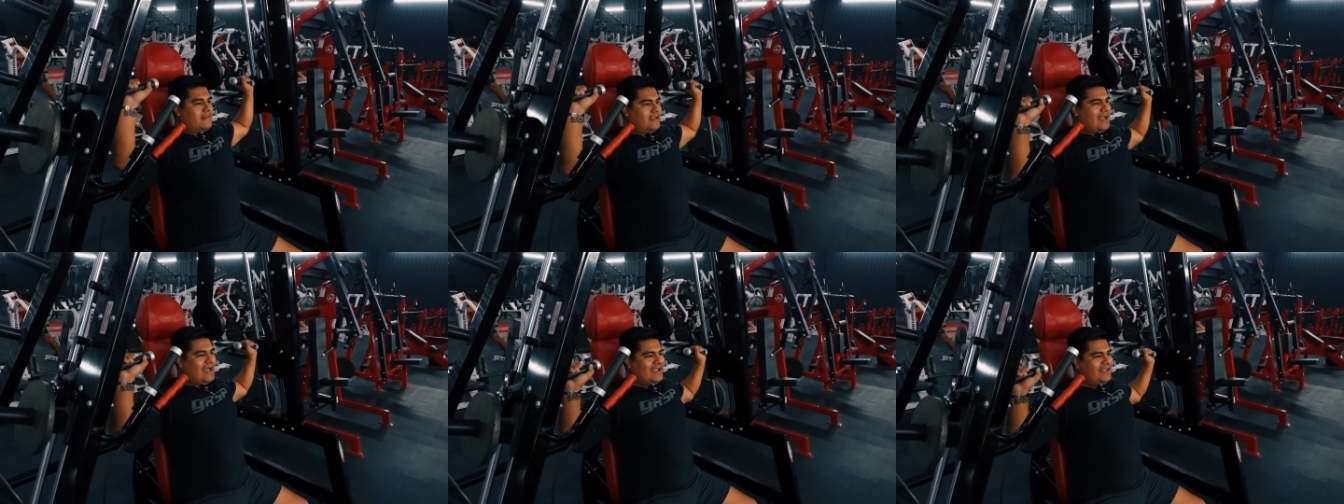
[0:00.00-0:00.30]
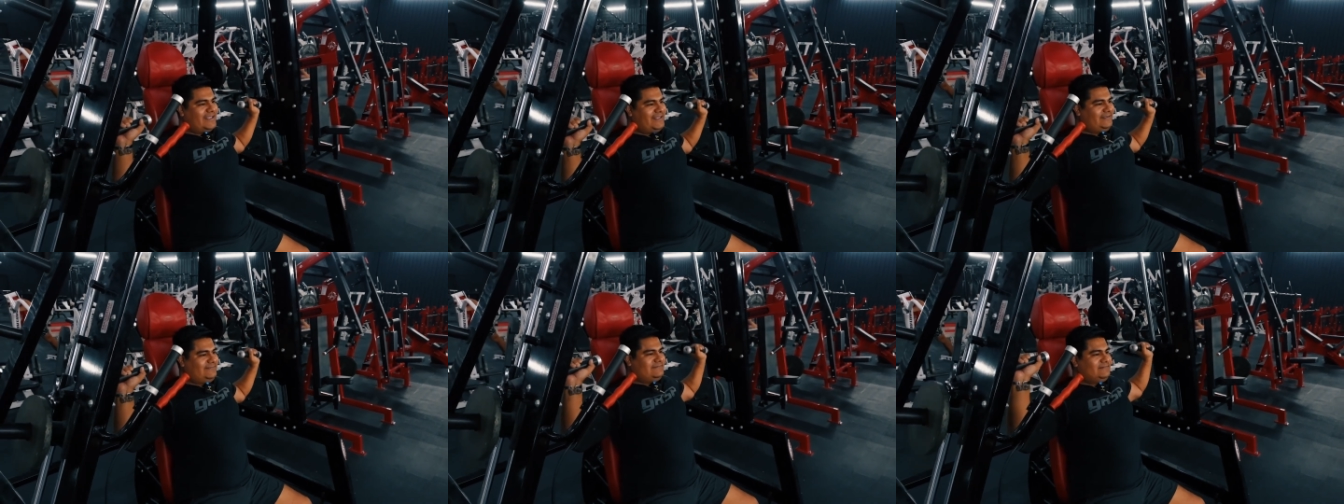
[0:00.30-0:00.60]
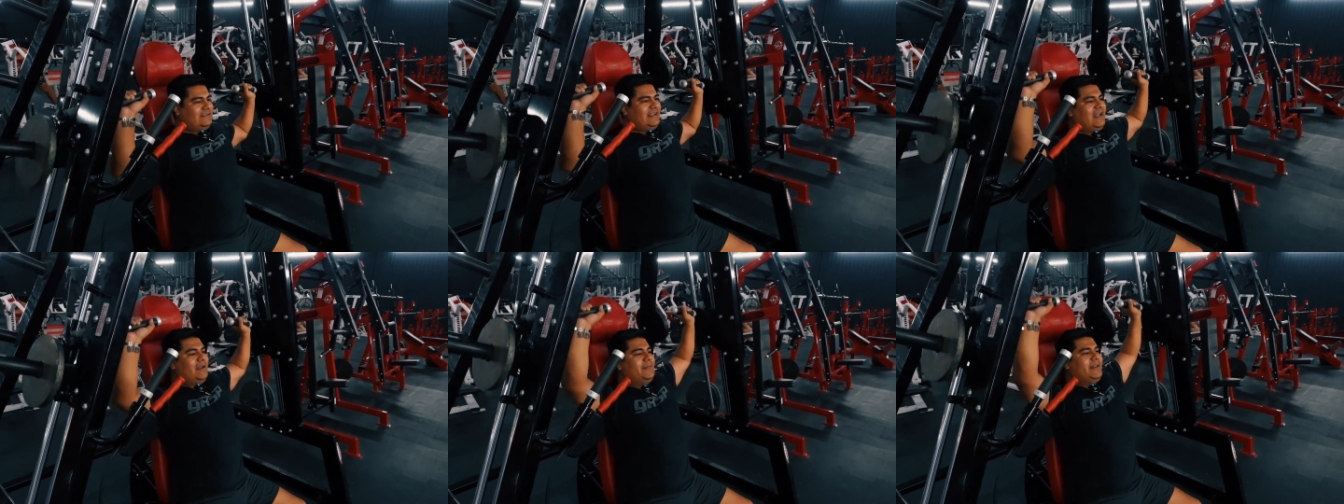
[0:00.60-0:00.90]

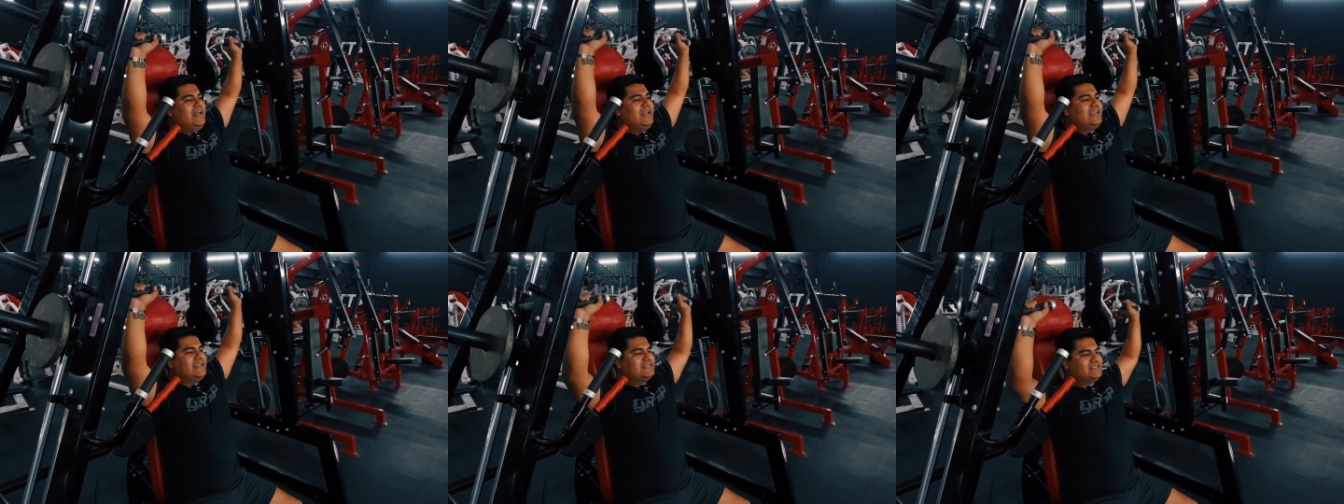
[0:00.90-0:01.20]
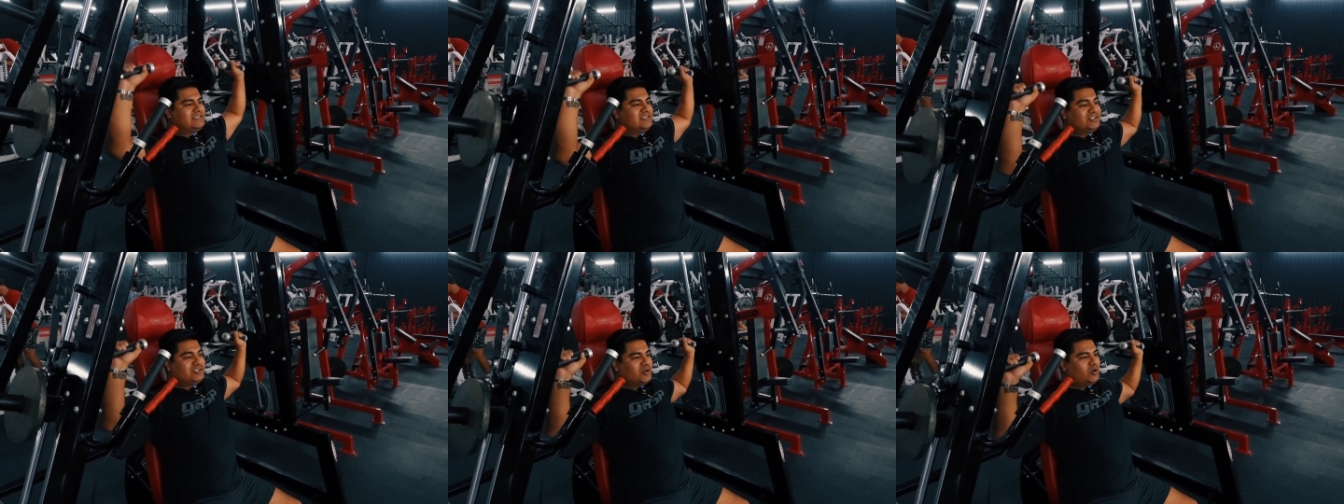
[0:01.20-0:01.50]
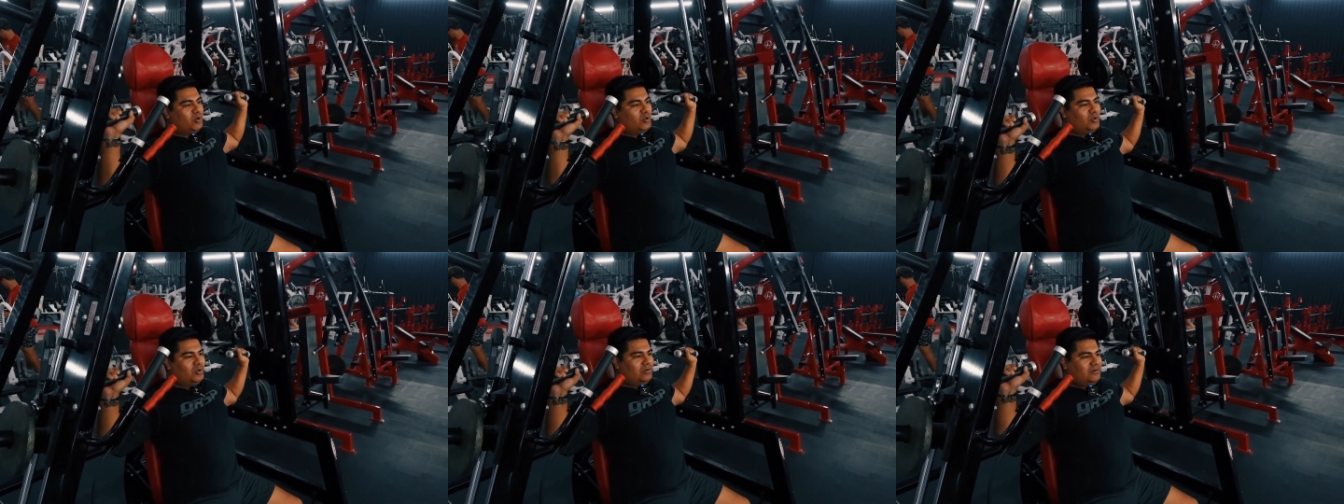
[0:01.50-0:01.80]
I mean, I guess it's
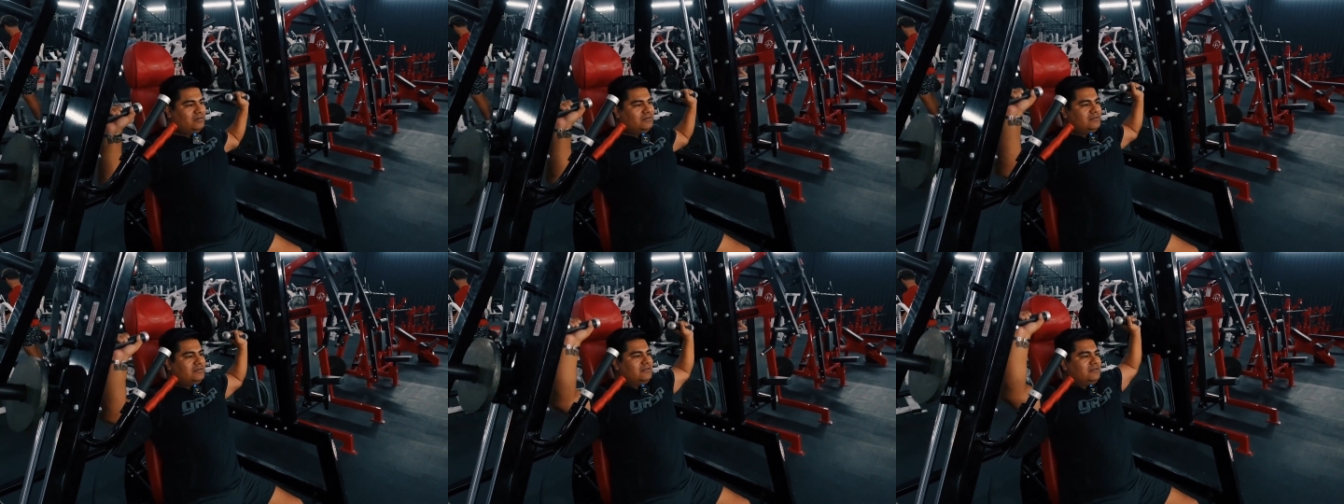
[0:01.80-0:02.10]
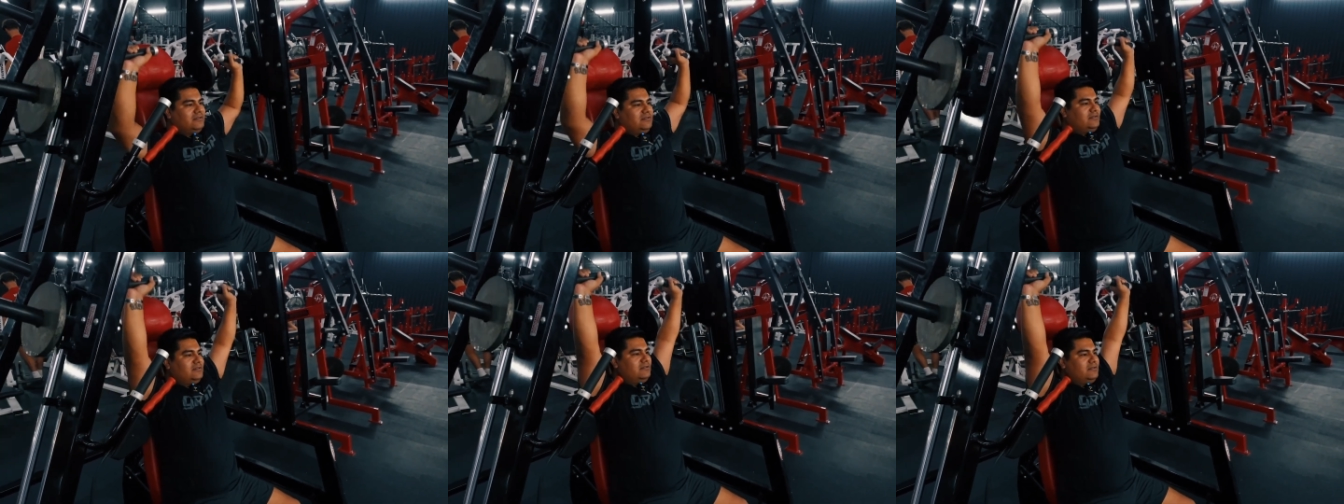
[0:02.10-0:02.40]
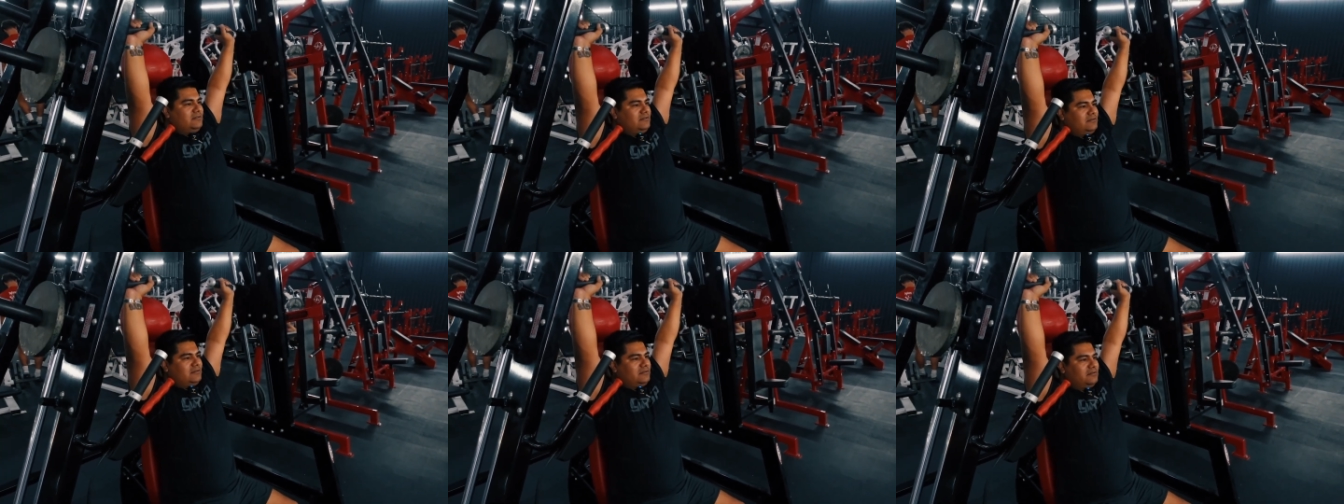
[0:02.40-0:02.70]
cool,
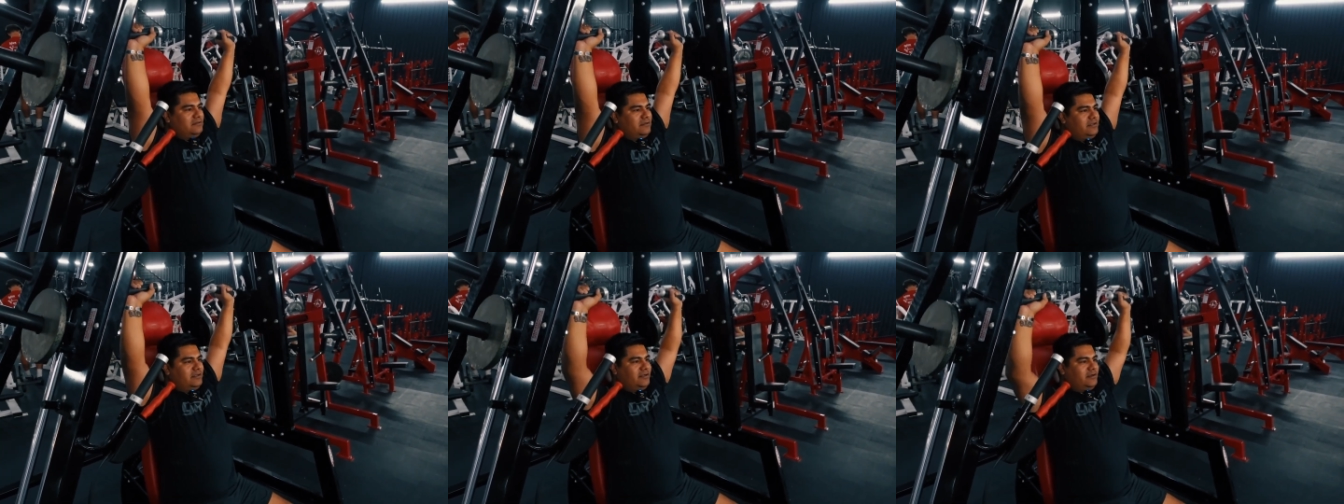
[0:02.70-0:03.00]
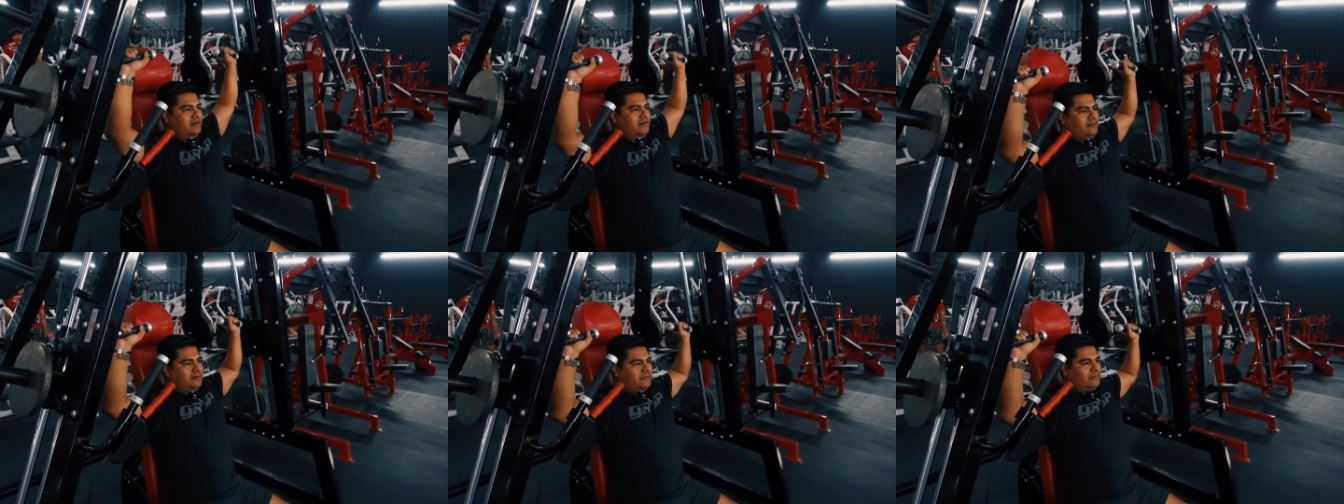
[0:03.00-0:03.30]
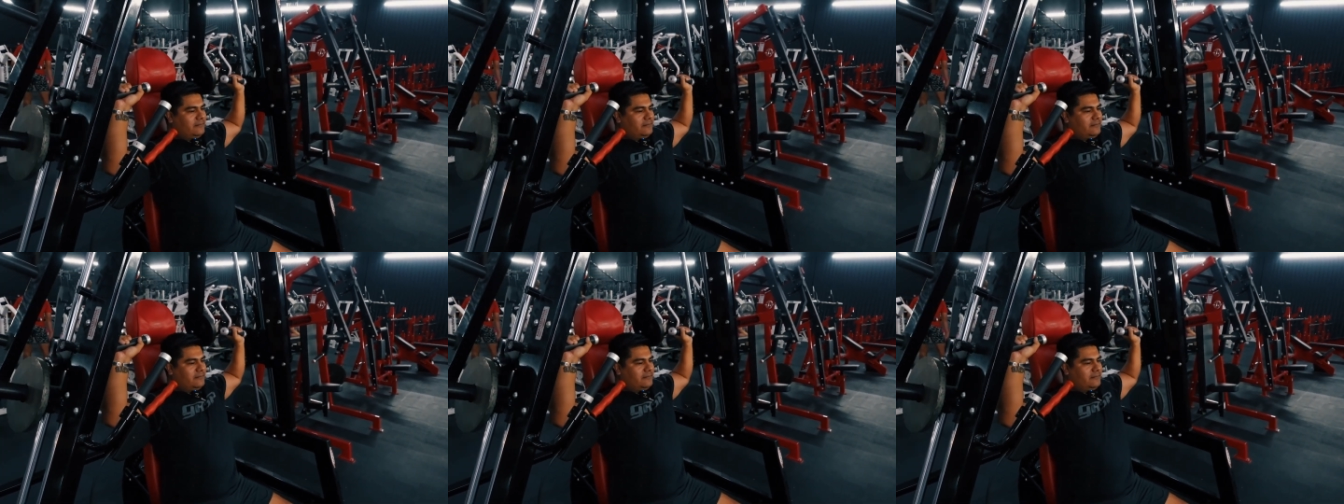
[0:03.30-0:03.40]
you know?